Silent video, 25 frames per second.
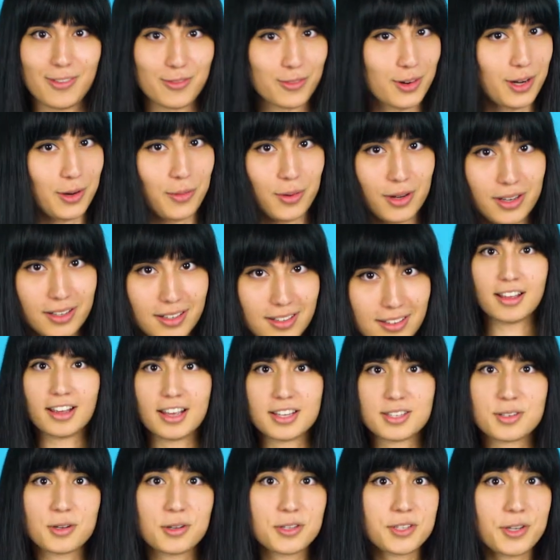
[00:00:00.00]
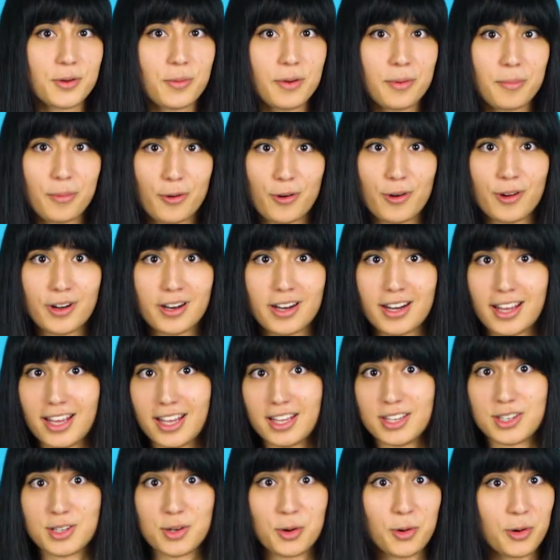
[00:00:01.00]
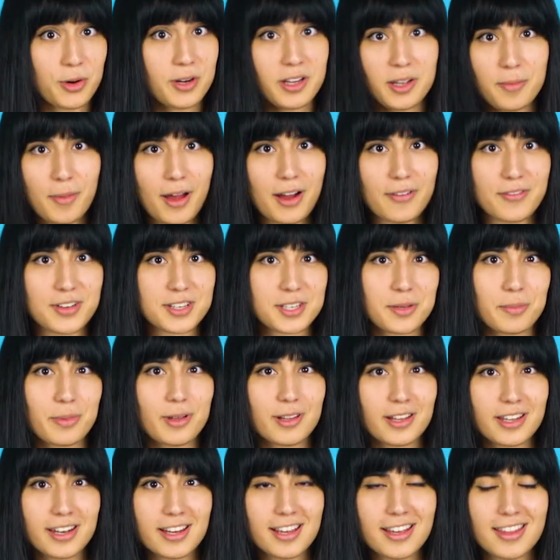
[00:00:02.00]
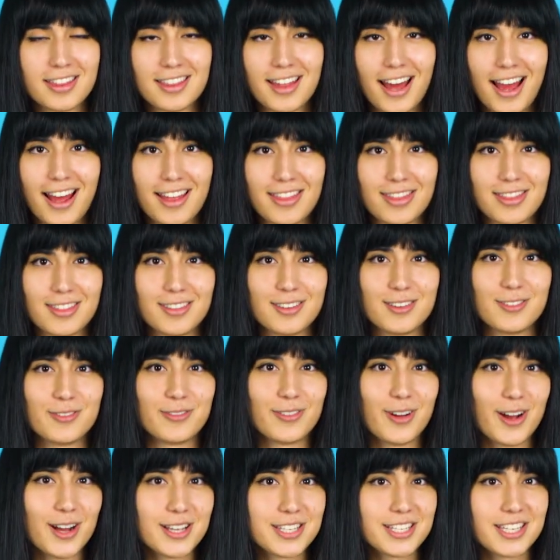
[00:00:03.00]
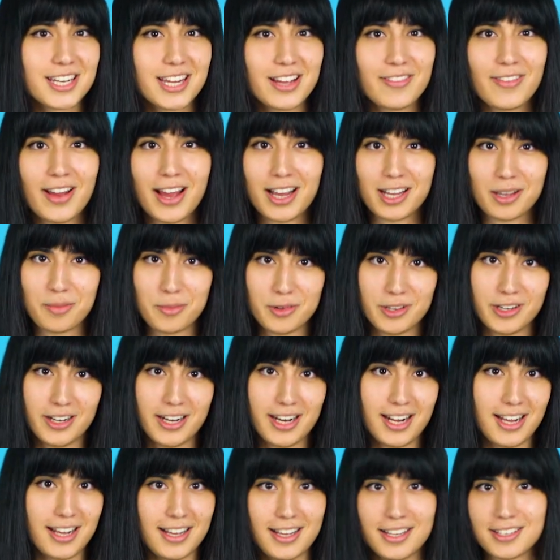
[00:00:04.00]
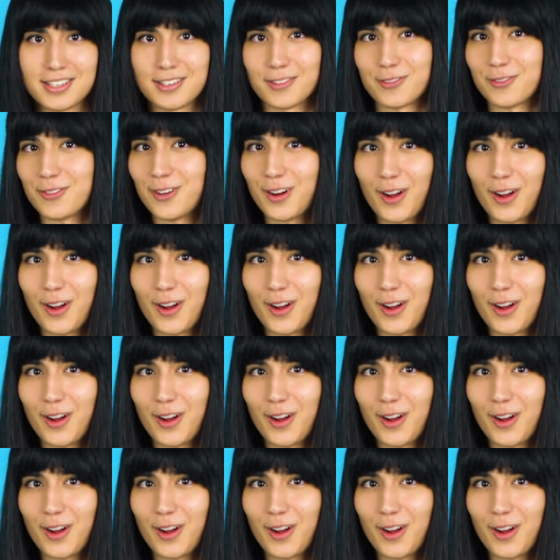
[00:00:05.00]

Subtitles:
everyone. It's also important in talking about visibility that the diversity of our community isn't